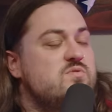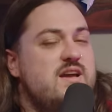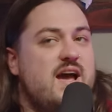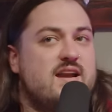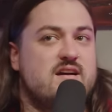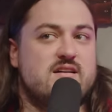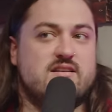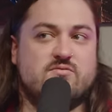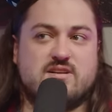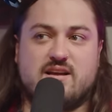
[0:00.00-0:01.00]
We had
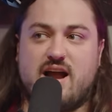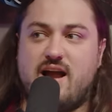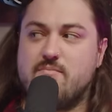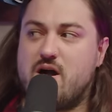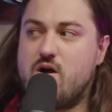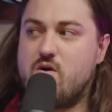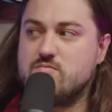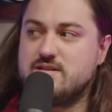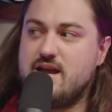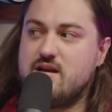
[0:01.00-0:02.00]
there was a guy in my
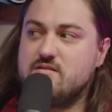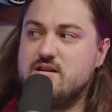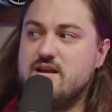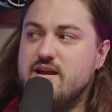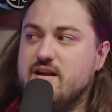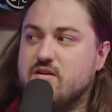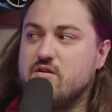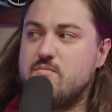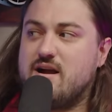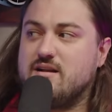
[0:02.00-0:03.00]
hometown and a
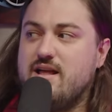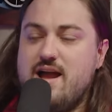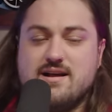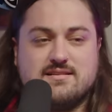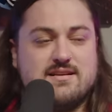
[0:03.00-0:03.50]
girl in my class.